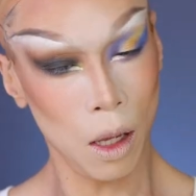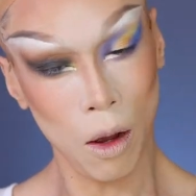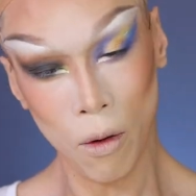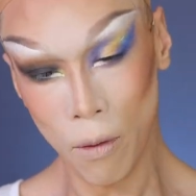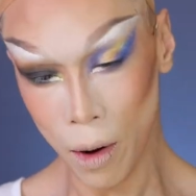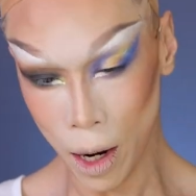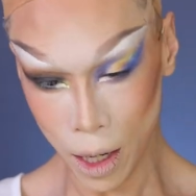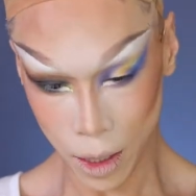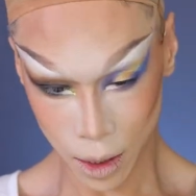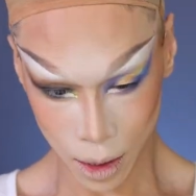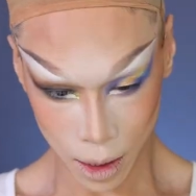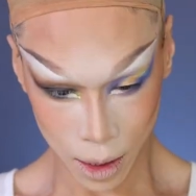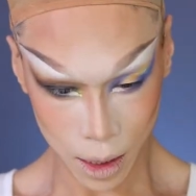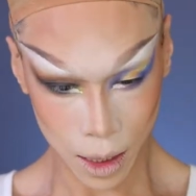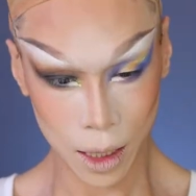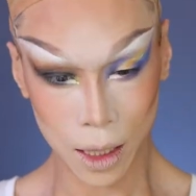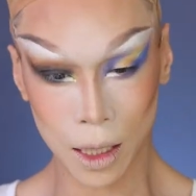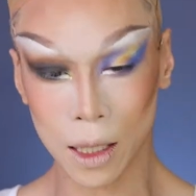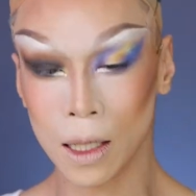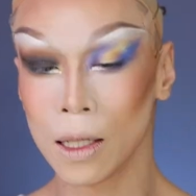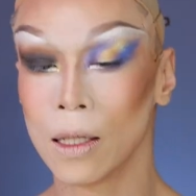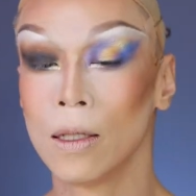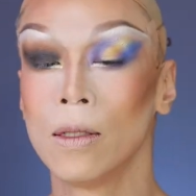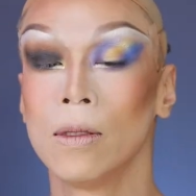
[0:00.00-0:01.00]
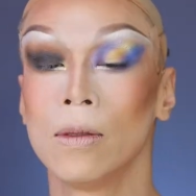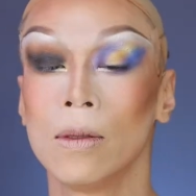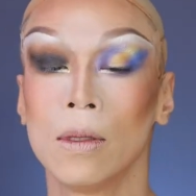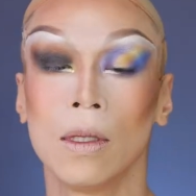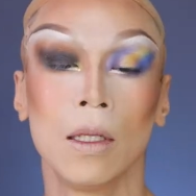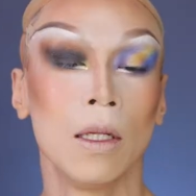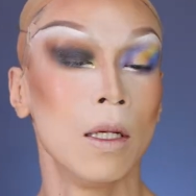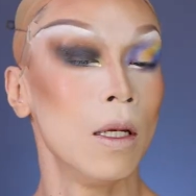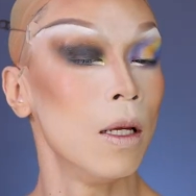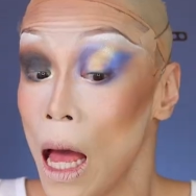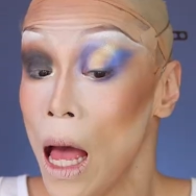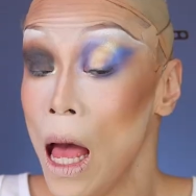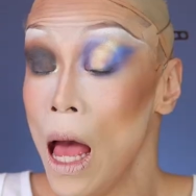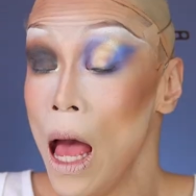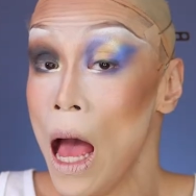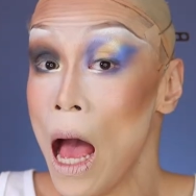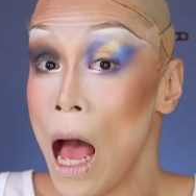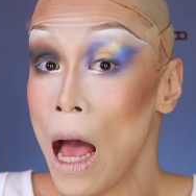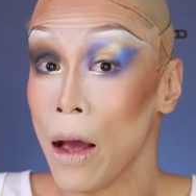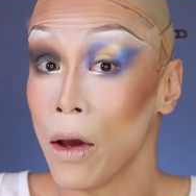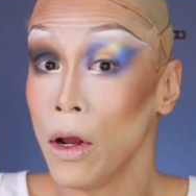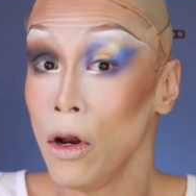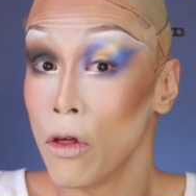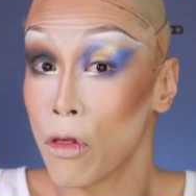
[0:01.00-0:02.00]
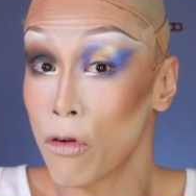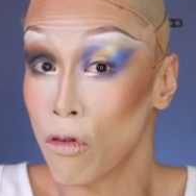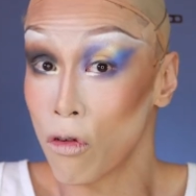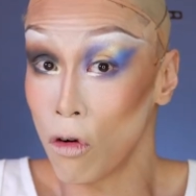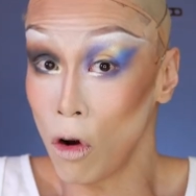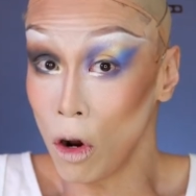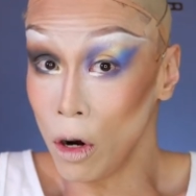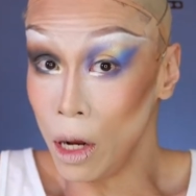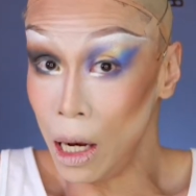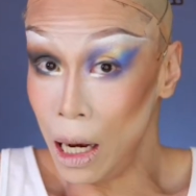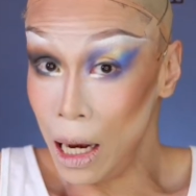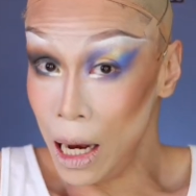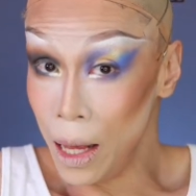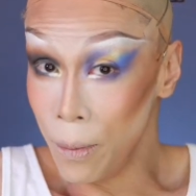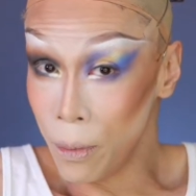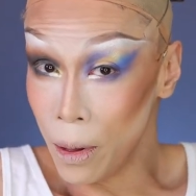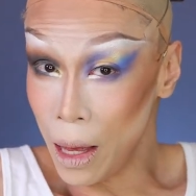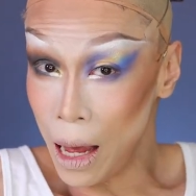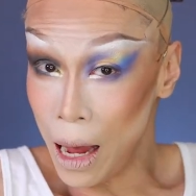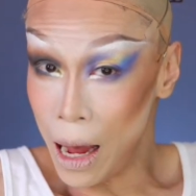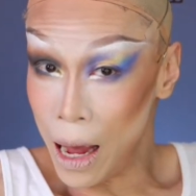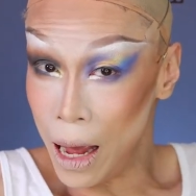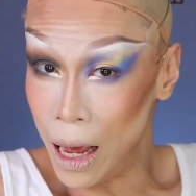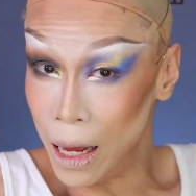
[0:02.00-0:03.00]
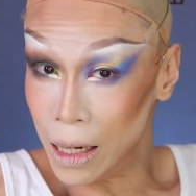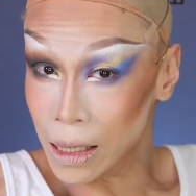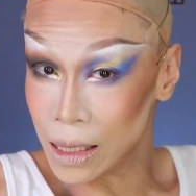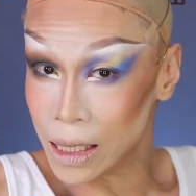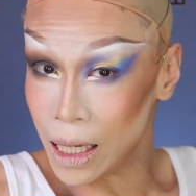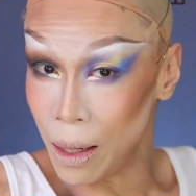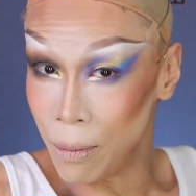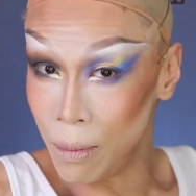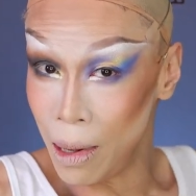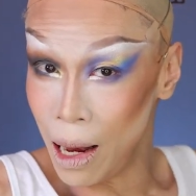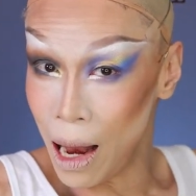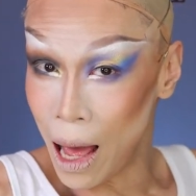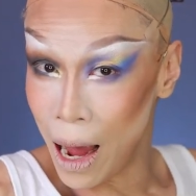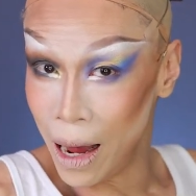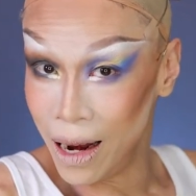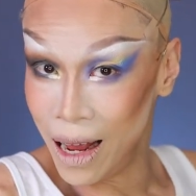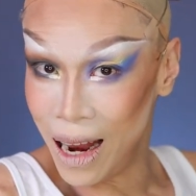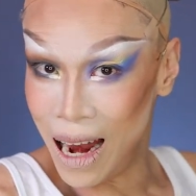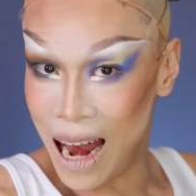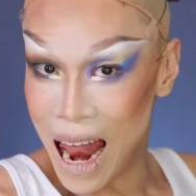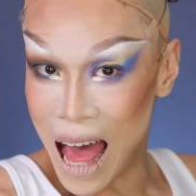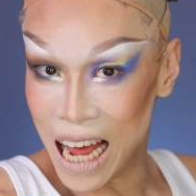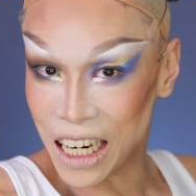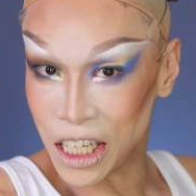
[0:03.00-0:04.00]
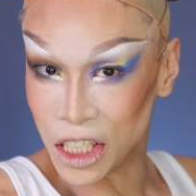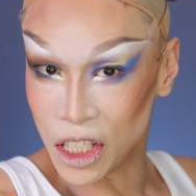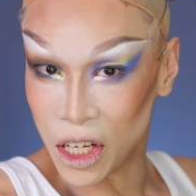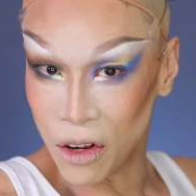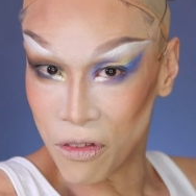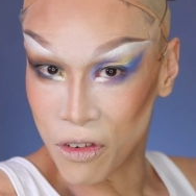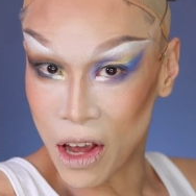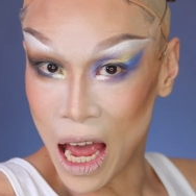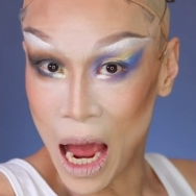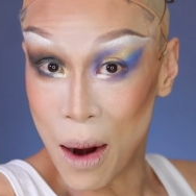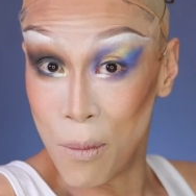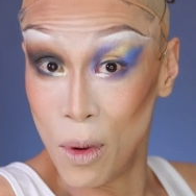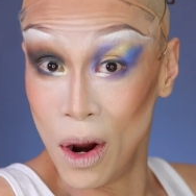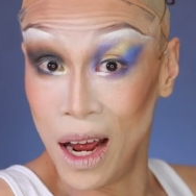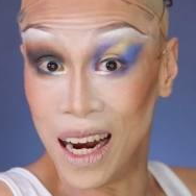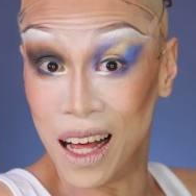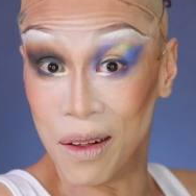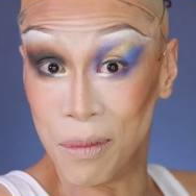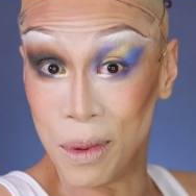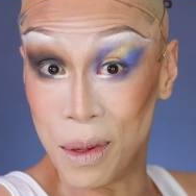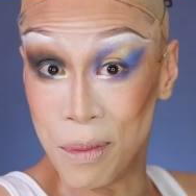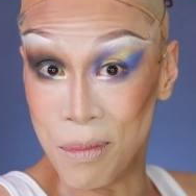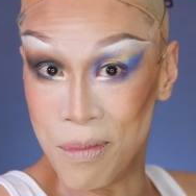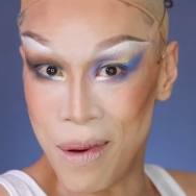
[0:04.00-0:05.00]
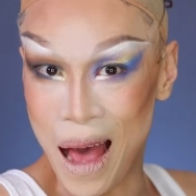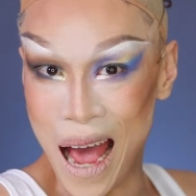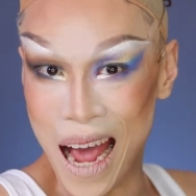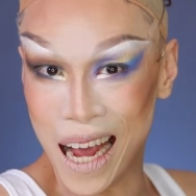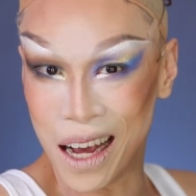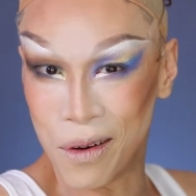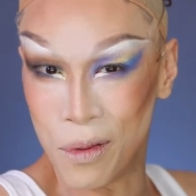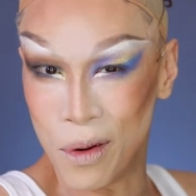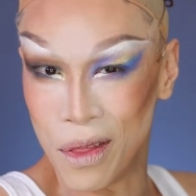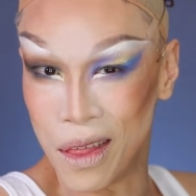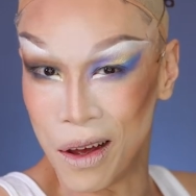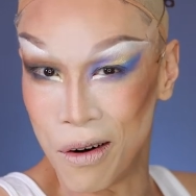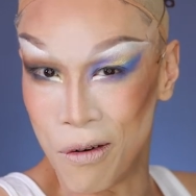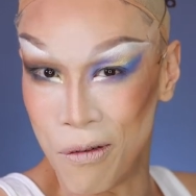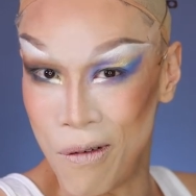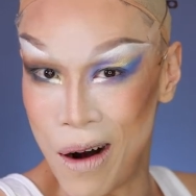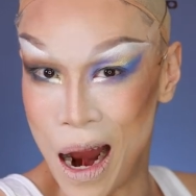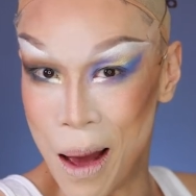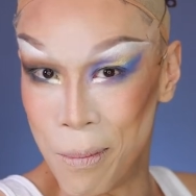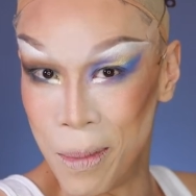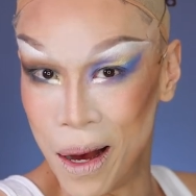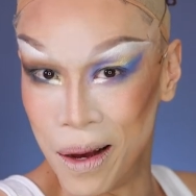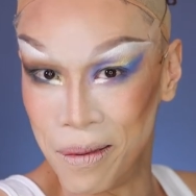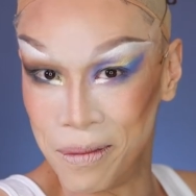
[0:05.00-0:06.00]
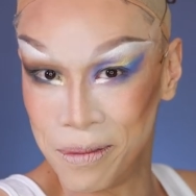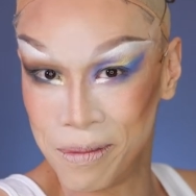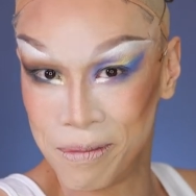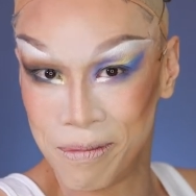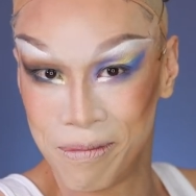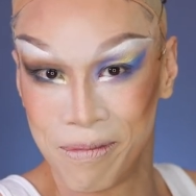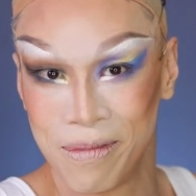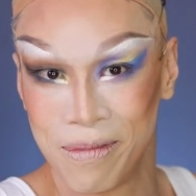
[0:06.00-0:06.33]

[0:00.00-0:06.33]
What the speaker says: Alright. I'm gonna throw on a lip and some liner and lashes off camera, and I'll be back with a wrap up.